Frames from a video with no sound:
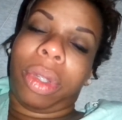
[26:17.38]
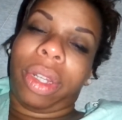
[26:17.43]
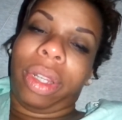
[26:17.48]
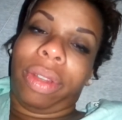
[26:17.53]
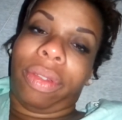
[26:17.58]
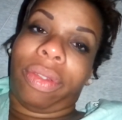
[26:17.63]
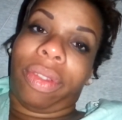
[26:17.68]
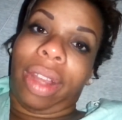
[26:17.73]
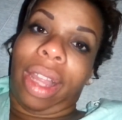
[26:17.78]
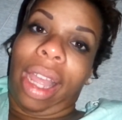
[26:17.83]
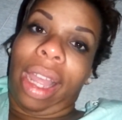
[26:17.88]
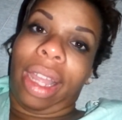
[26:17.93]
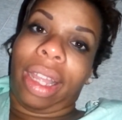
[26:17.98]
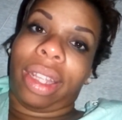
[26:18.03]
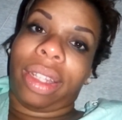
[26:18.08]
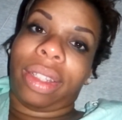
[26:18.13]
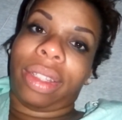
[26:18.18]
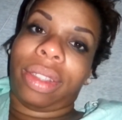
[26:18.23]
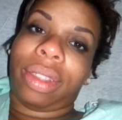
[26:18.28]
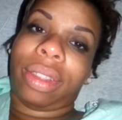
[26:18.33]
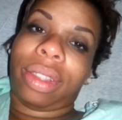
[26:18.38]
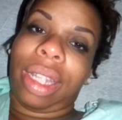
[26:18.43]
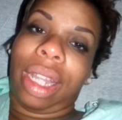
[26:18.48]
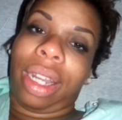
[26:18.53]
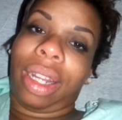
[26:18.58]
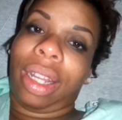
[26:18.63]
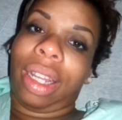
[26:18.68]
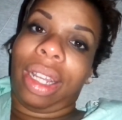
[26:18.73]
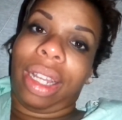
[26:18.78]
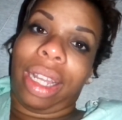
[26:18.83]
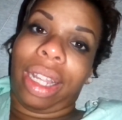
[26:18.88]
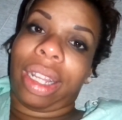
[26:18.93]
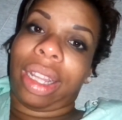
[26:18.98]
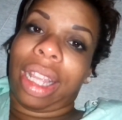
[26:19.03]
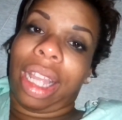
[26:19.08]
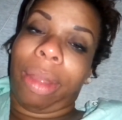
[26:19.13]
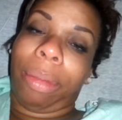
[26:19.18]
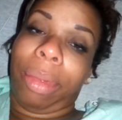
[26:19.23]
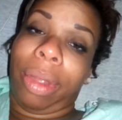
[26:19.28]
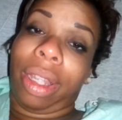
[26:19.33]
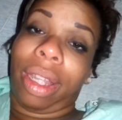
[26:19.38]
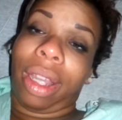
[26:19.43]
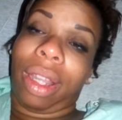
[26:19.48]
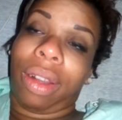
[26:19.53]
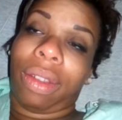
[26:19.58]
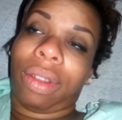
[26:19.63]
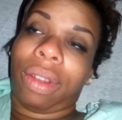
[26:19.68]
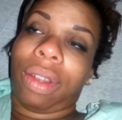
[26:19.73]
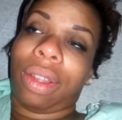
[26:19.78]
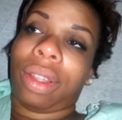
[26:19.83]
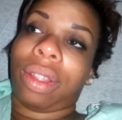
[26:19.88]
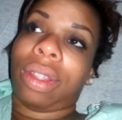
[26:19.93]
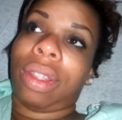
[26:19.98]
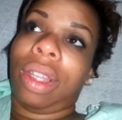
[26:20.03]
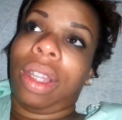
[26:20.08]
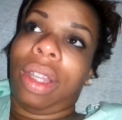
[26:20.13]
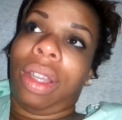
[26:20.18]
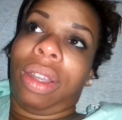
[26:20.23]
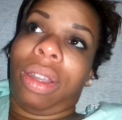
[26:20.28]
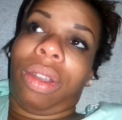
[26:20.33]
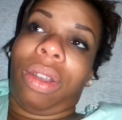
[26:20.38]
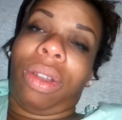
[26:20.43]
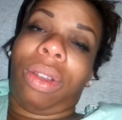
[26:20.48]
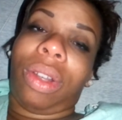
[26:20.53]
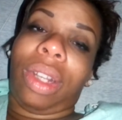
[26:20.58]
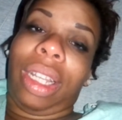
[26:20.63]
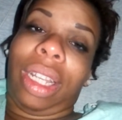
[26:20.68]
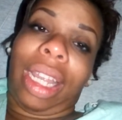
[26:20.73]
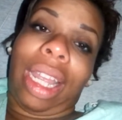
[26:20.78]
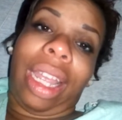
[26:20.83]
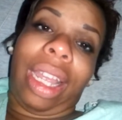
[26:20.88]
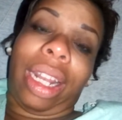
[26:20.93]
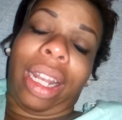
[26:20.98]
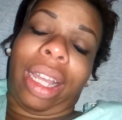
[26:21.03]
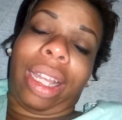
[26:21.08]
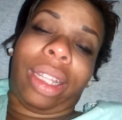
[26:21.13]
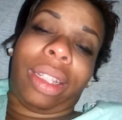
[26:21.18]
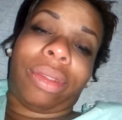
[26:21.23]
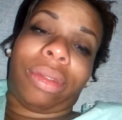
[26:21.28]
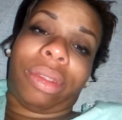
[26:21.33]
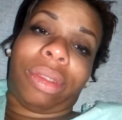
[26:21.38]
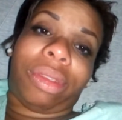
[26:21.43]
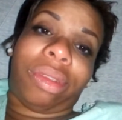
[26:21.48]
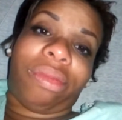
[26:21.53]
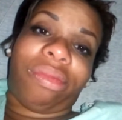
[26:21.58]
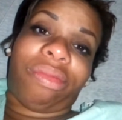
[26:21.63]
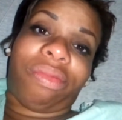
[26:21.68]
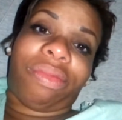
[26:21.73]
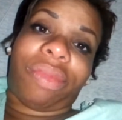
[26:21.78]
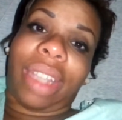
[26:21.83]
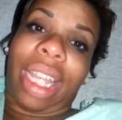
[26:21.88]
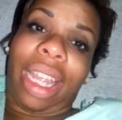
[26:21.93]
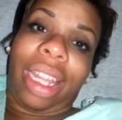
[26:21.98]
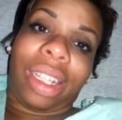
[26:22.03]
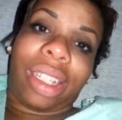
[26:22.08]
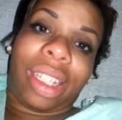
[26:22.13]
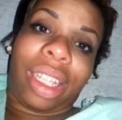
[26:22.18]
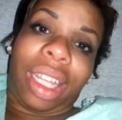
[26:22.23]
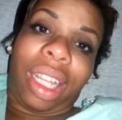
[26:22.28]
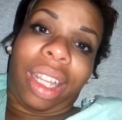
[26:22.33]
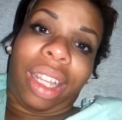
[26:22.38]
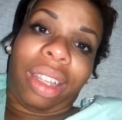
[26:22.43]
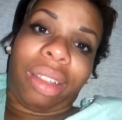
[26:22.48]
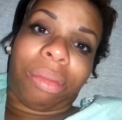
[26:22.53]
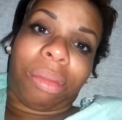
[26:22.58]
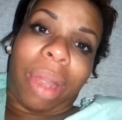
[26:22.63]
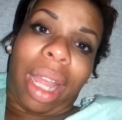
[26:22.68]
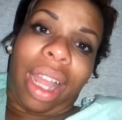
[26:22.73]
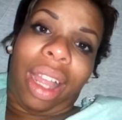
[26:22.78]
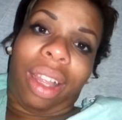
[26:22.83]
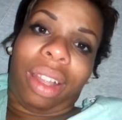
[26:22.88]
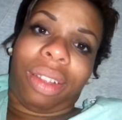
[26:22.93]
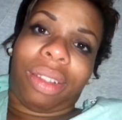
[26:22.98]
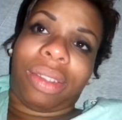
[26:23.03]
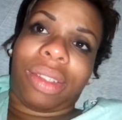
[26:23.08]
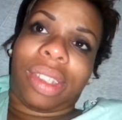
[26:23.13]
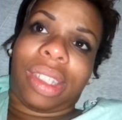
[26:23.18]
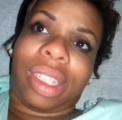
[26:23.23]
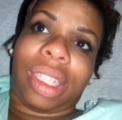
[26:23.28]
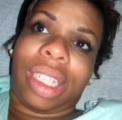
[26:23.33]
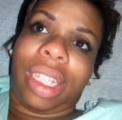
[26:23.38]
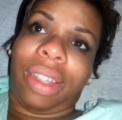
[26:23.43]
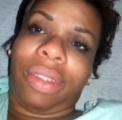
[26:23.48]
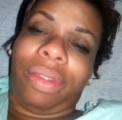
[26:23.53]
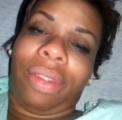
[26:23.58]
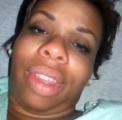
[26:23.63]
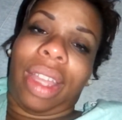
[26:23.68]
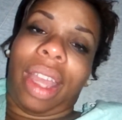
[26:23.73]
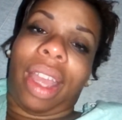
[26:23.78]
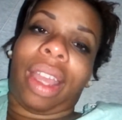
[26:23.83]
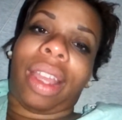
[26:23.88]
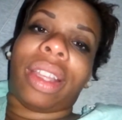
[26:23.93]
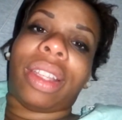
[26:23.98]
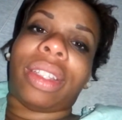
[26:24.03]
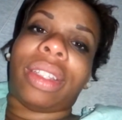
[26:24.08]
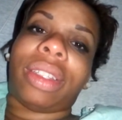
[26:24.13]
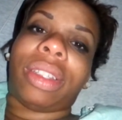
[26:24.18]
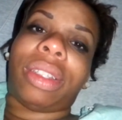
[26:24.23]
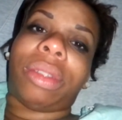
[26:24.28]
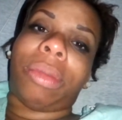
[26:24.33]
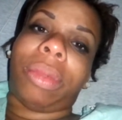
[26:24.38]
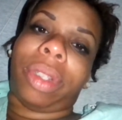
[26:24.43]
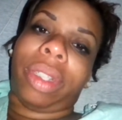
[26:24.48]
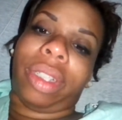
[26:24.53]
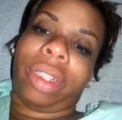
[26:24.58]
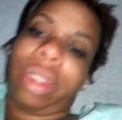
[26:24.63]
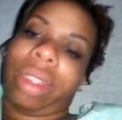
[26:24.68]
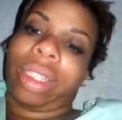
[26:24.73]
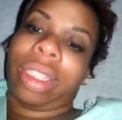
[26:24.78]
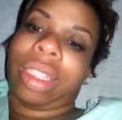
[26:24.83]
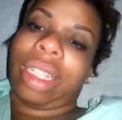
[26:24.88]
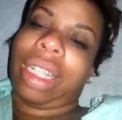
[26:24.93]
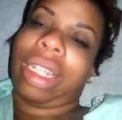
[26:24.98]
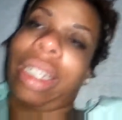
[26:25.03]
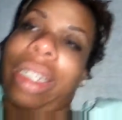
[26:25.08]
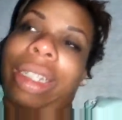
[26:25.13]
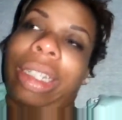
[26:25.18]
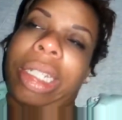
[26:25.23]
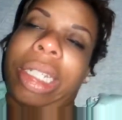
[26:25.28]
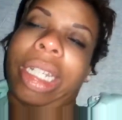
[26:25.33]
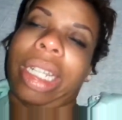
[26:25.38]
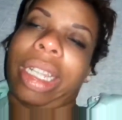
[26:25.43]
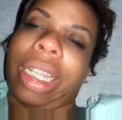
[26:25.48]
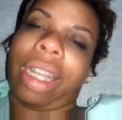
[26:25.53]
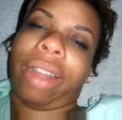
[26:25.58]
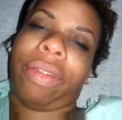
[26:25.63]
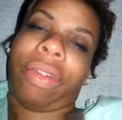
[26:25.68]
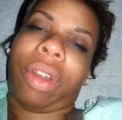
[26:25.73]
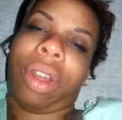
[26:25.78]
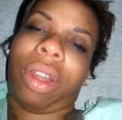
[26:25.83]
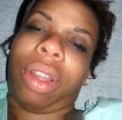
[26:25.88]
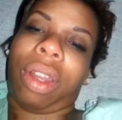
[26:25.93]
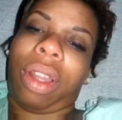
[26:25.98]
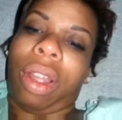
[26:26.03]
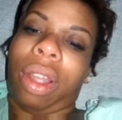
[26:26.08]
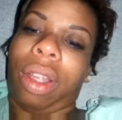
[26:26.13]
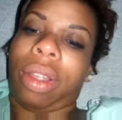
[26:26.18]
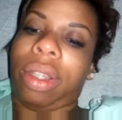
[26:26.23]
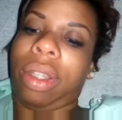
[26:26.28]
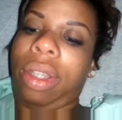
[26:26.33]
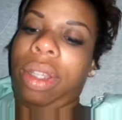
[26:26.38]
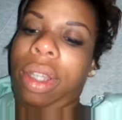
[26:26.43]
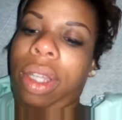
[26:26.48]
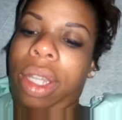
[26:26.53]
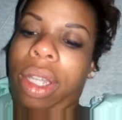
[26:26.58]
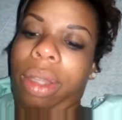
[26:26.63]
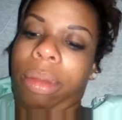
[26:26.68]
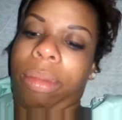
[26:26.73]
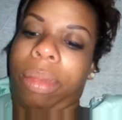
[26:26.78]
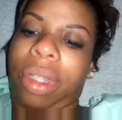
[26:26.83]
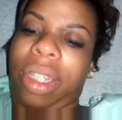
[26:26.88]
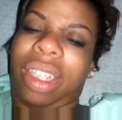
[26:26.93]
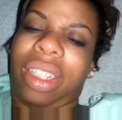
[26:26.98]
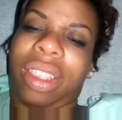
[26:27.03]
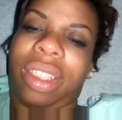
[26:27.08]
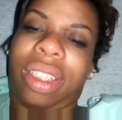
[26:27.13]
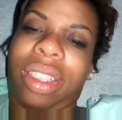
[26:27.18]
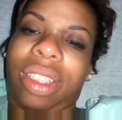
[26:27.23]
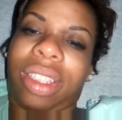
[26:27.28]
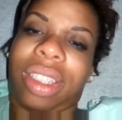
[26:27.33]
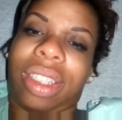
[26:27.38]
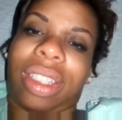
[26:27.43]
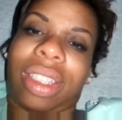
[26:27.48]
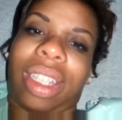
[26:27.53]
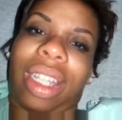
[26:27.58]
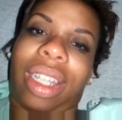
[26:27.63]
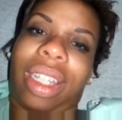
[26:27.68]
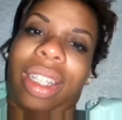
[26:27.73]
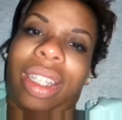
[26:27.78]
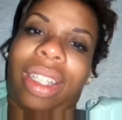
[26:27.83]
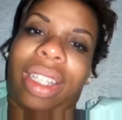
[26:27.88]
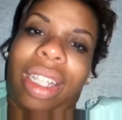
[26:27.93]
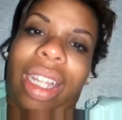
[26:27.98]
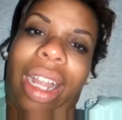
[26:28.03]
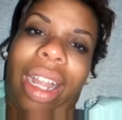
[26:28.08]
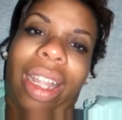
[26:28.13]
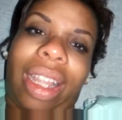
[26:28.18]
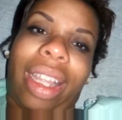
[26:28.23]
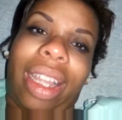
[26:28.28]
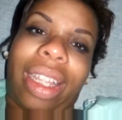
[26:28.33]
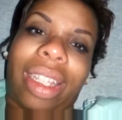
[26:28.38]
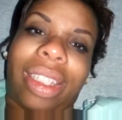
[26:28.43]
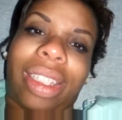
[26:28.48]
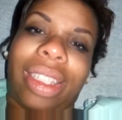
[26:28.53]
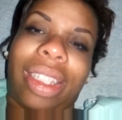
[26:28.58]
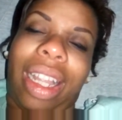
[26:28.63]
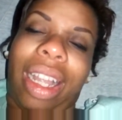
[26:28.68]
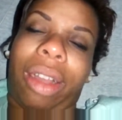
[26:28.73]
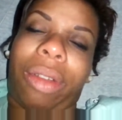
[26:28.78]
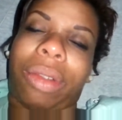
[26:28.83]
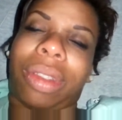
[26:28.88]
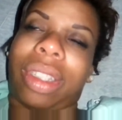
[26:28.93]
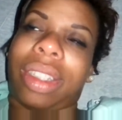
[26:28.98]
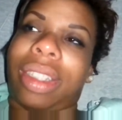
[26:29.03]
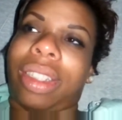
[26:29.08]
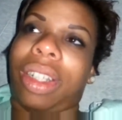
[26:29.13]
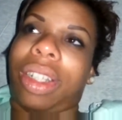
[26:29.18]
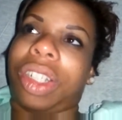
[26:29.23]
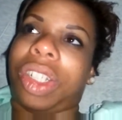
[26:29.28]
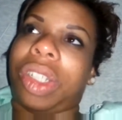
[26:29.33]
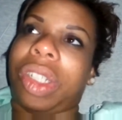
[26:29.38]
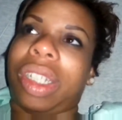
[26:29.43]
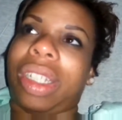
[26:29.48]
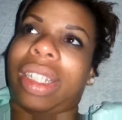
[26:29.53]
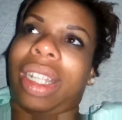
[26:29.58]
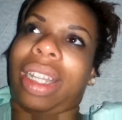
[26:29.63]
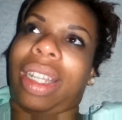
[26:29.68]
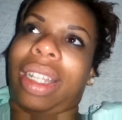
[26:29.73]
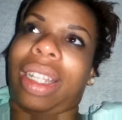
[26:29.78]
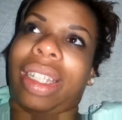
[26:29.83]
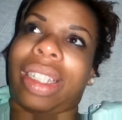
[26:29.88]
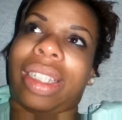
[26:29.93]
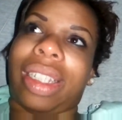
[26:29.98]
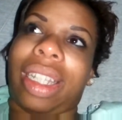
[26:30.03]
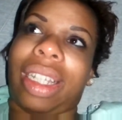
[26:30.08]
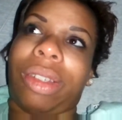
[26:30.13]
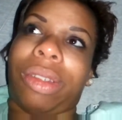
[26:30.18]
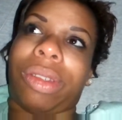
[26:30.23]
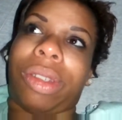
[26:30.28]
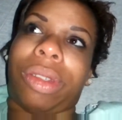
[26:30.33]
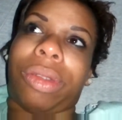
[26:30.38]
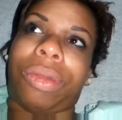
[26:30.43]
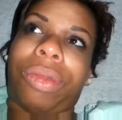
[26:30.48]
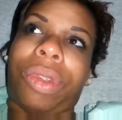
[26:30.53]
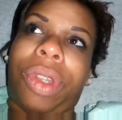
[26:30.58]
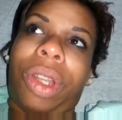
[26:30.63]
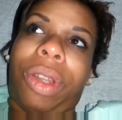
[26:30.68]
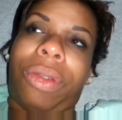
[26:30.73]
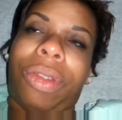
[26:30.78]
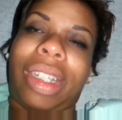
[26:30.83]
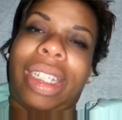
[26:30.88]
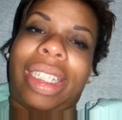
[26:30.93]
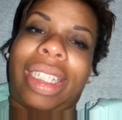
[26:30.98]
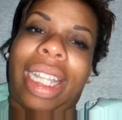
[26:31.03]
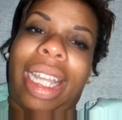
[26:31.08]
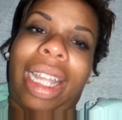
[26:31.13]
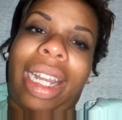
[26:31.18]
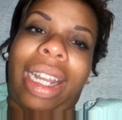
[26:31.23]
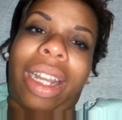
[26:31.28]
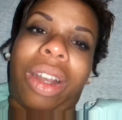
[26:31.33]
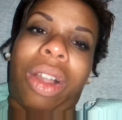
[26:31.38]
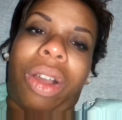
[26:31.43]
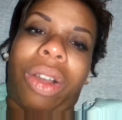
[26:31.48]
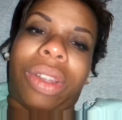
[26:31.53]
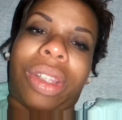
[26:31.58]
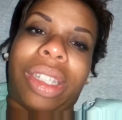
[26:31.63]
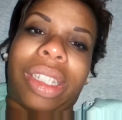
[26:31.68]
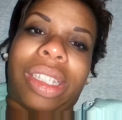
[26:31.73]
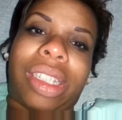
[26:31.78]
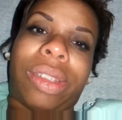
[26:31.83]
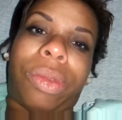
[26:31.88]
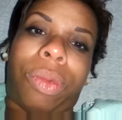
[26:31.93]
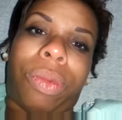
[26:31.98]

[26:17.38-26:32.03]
flat. I didn't get that big at all. I only gained like 18 pounds, if that, but because I didn't get that far along. But it's like, I guess now with the surgery, like it's like retaining all this